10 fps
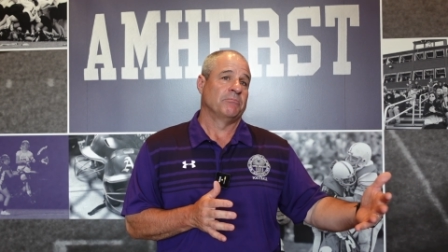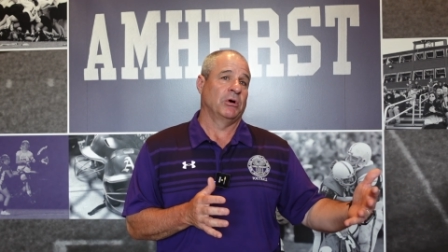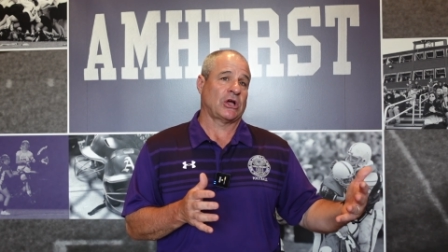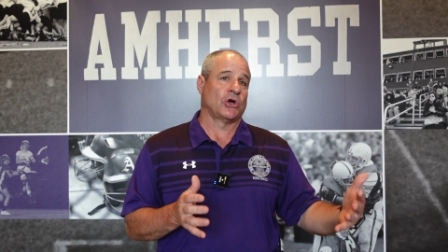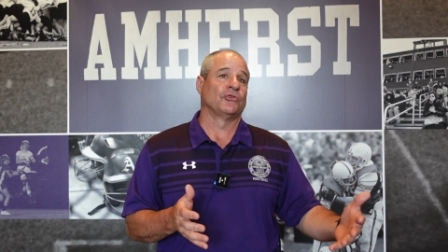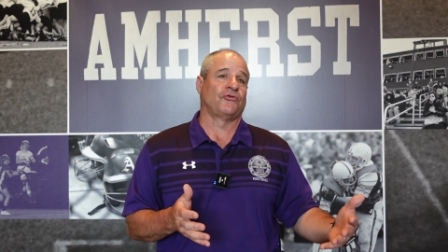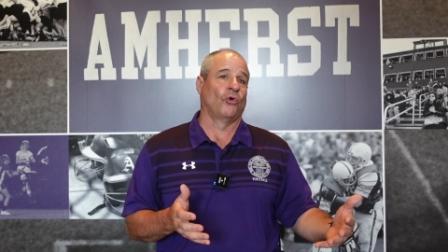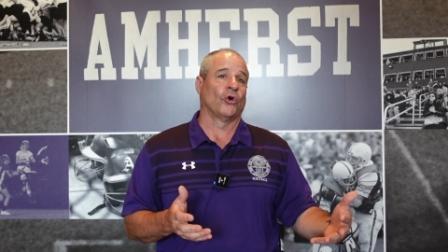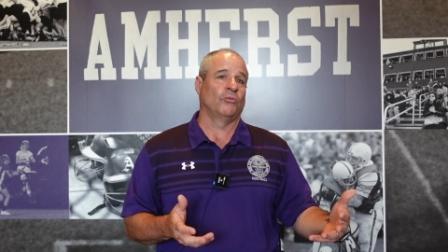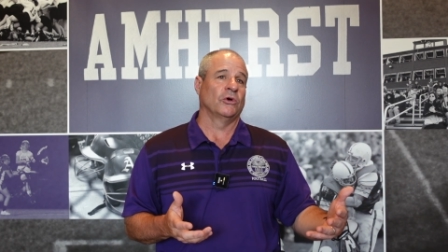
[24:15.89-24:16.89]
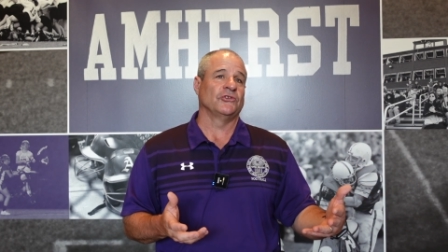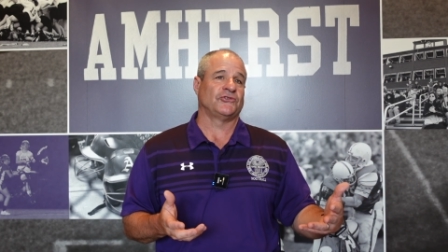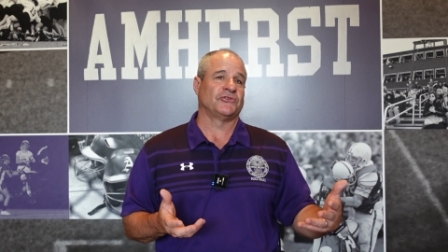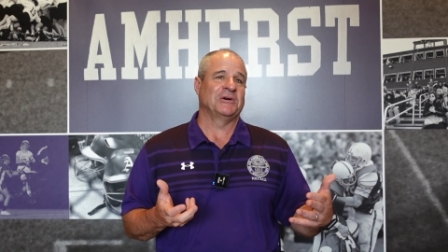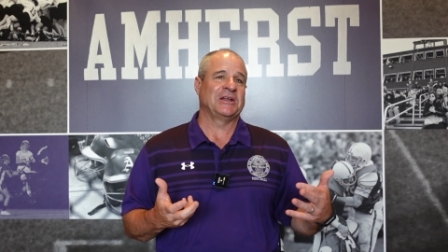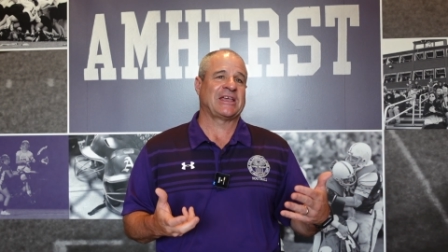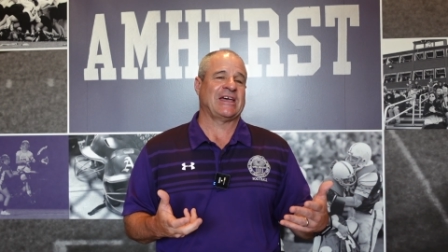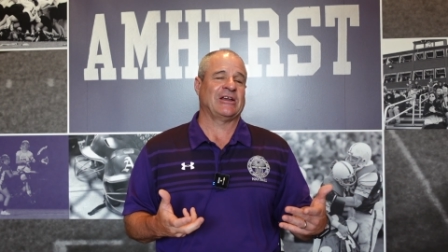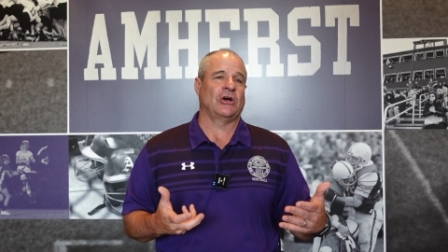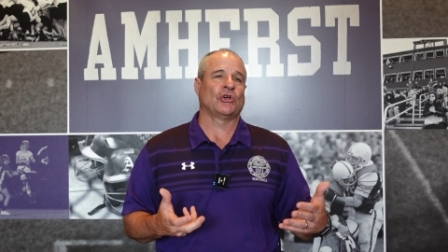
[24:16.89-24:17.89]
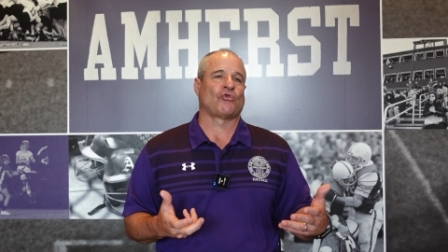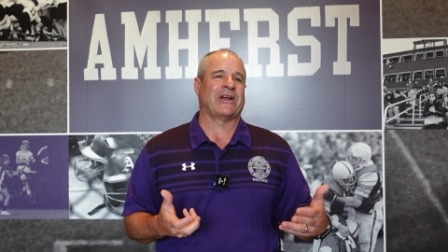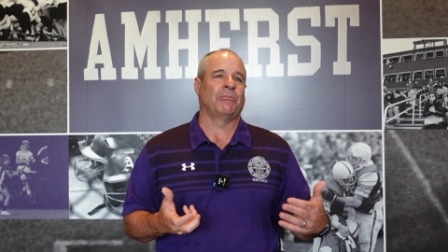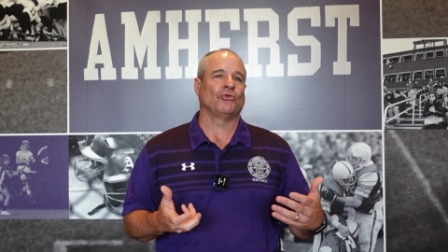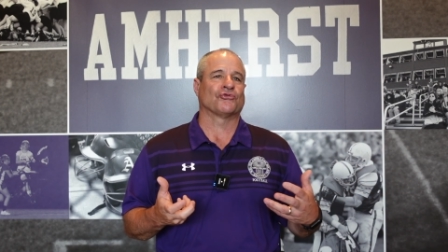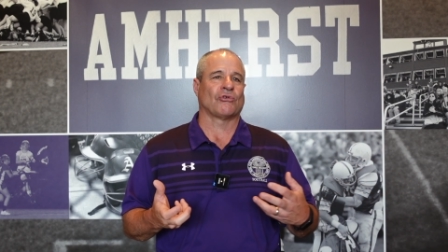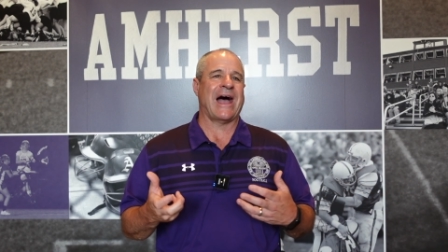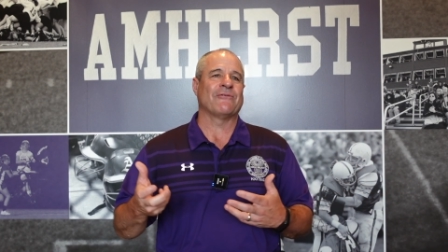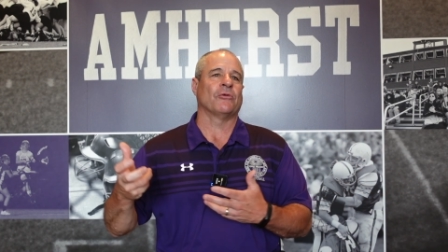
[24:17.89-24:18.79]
But Coach Ford was an incredible driver